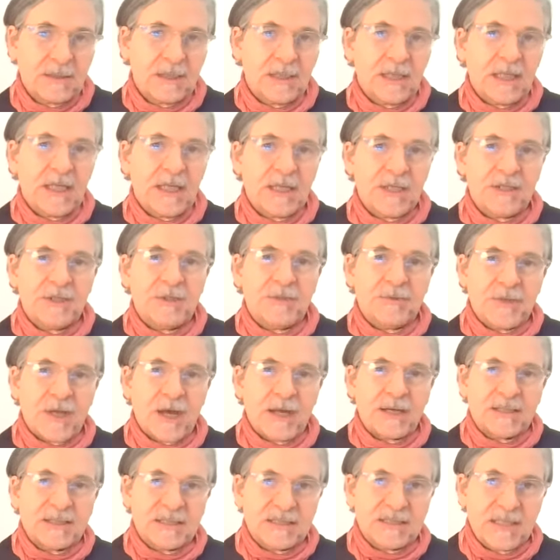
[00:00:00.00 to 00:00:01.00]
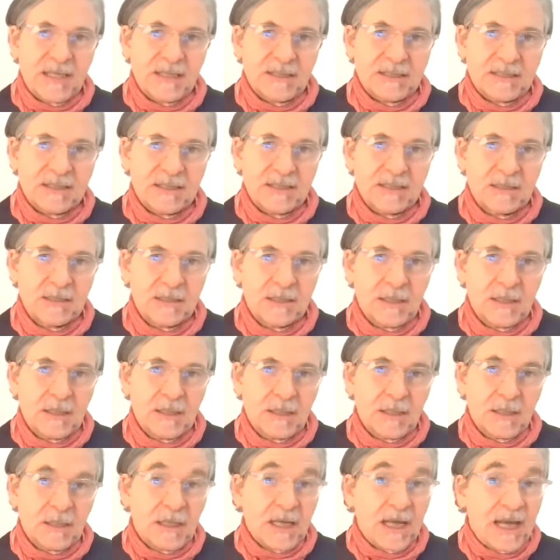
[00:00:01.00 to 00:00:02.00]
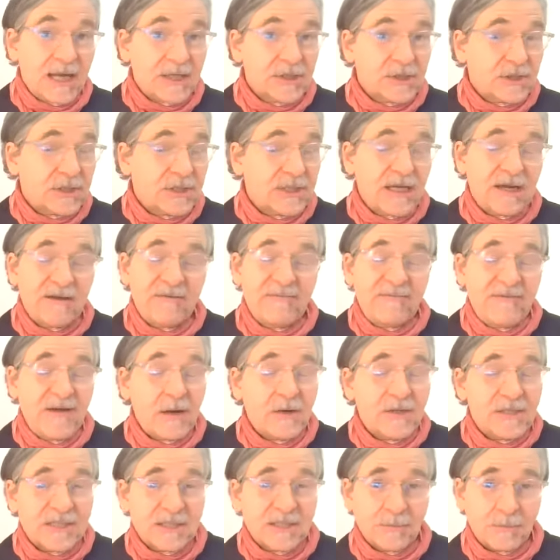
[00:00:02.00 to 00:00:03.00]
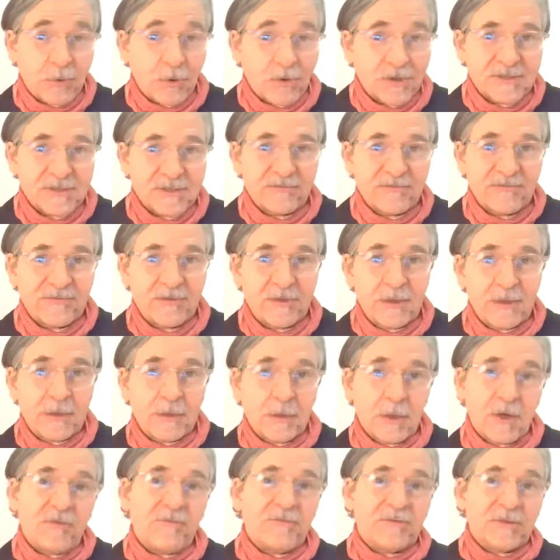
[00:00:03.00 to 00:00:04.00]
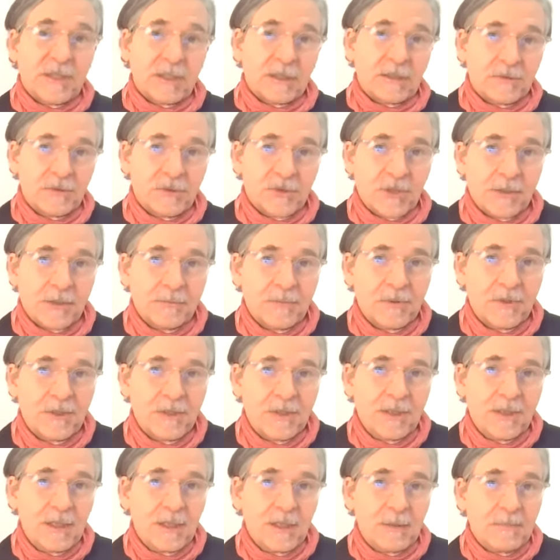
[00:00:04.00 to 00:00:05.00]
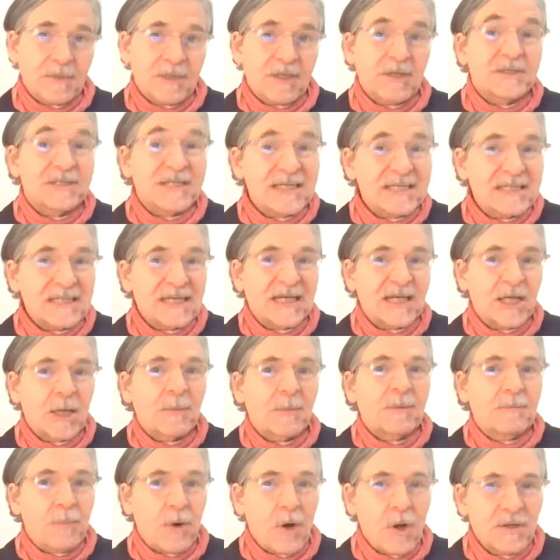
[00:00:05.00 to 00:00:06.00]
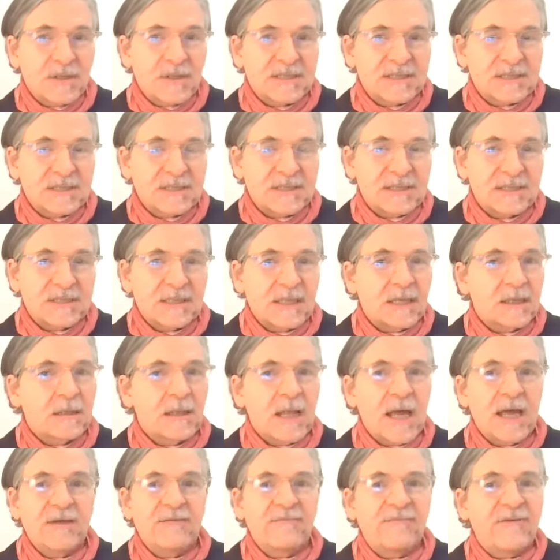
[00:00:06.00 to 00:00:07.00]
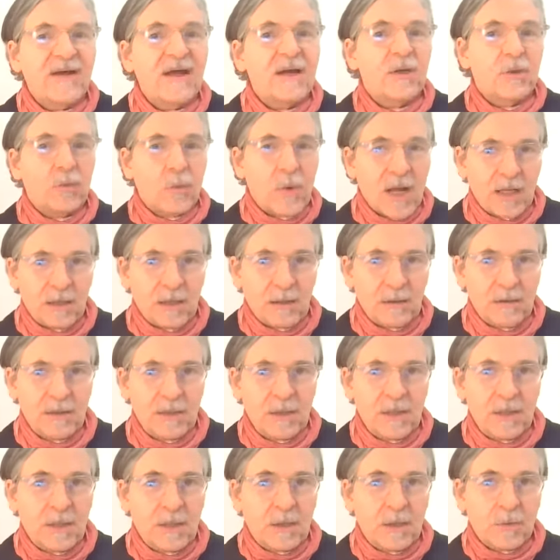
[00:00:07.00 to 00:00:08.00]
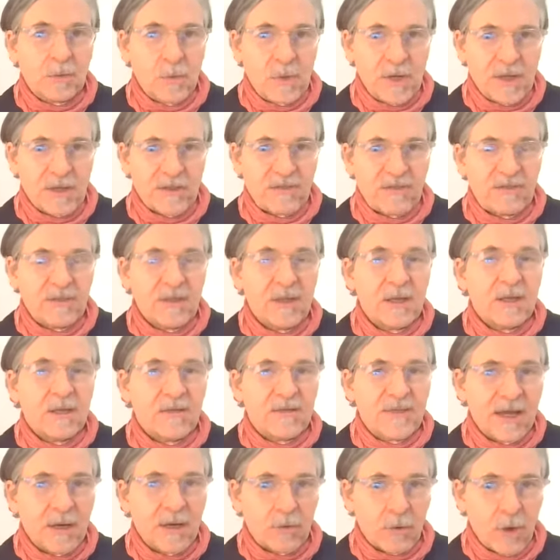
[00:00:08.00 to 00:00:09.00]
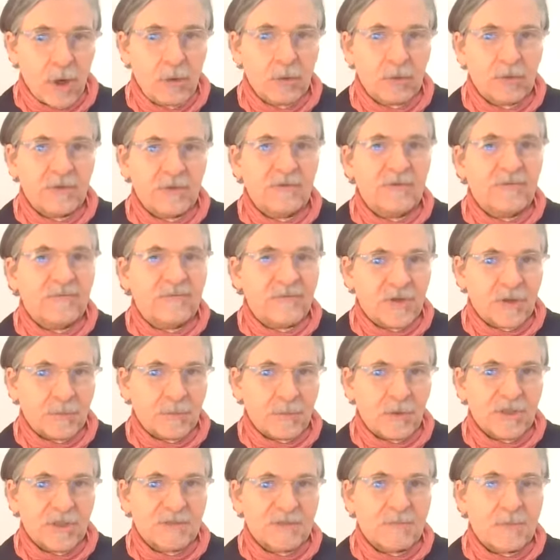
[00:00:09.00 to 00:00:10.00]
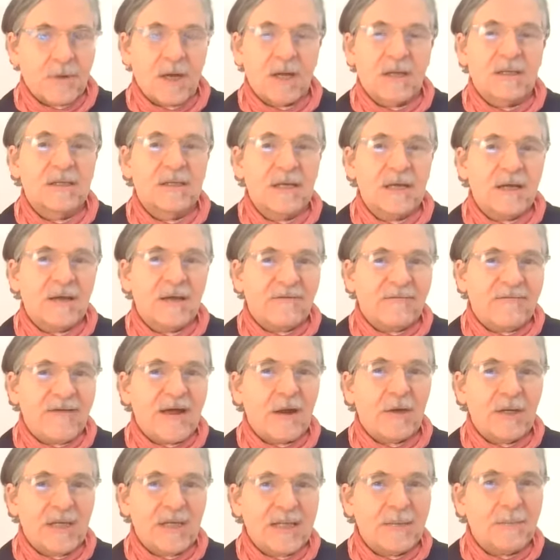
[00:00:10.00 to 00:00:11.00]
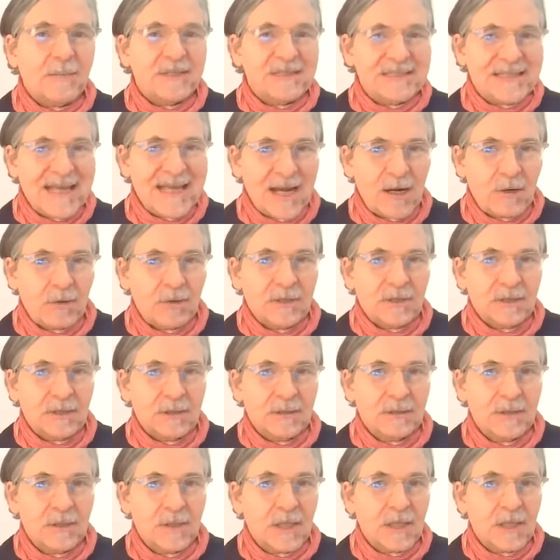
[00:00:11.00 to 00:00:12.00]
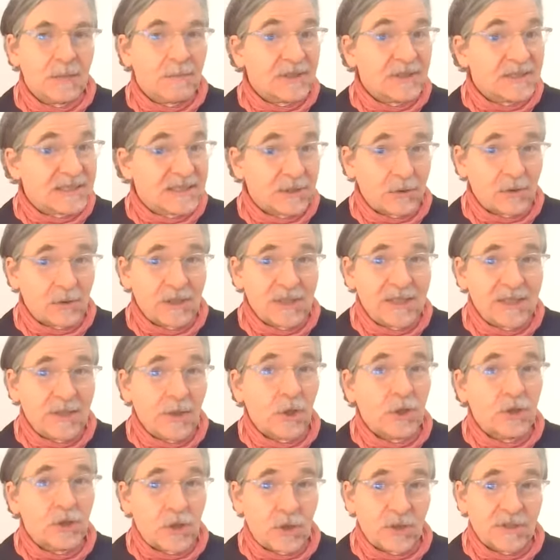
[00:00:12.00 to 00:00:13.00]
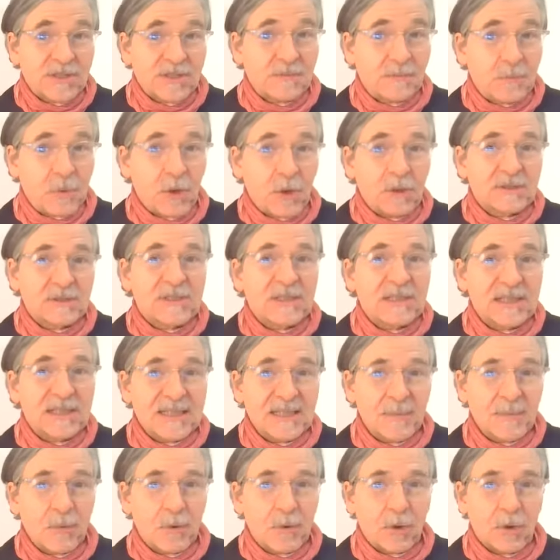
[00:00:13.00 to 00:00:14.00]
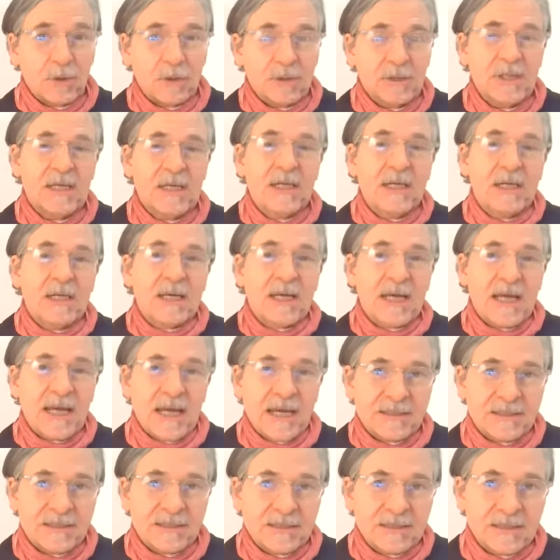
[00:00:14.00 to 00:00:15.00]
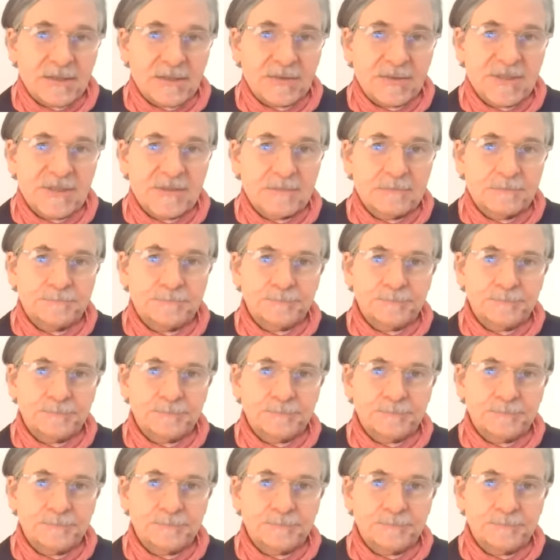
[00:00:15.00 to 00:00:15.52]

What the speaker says: in the United States actually are very supportive of Donald Trump because his economic policies align very well with their own, for the most part, very libertarian, but certainly not cosmopolitan liberal attitudes.